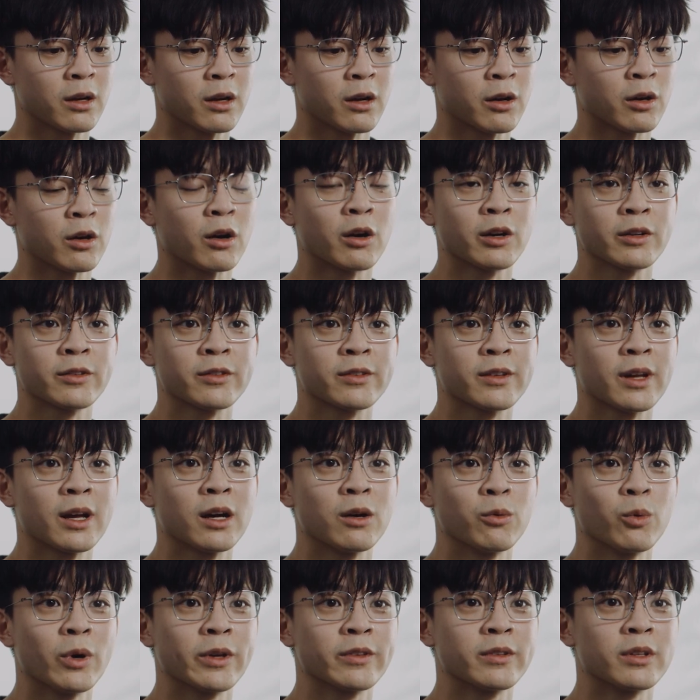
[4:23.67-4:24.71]
our art
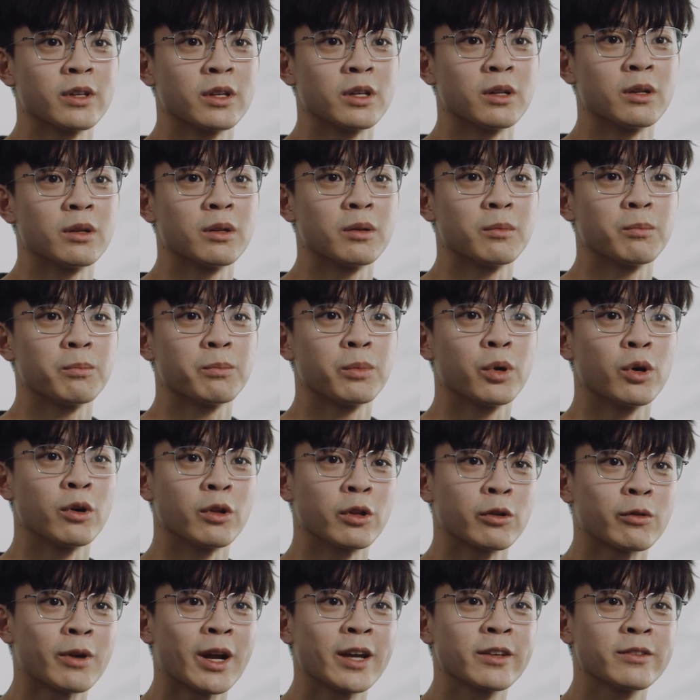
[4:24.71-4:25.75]
style wasn't
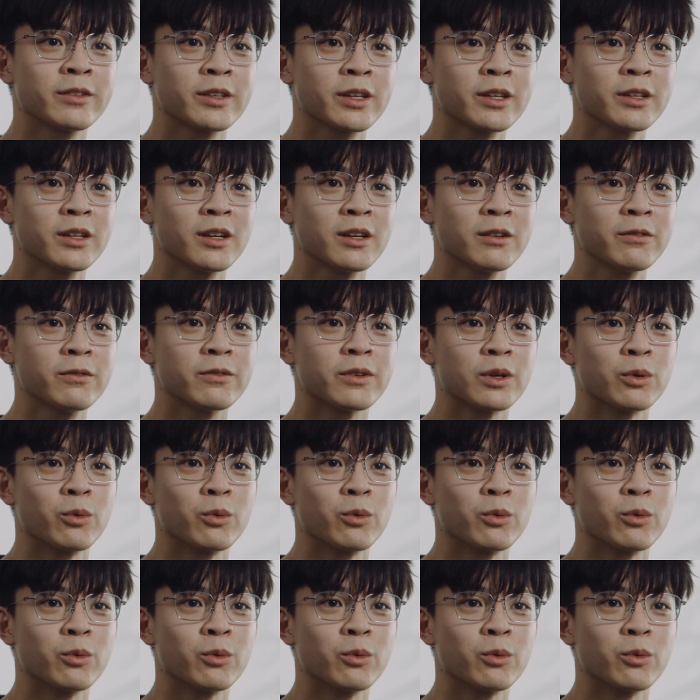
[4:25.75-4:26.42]
polarizing enough.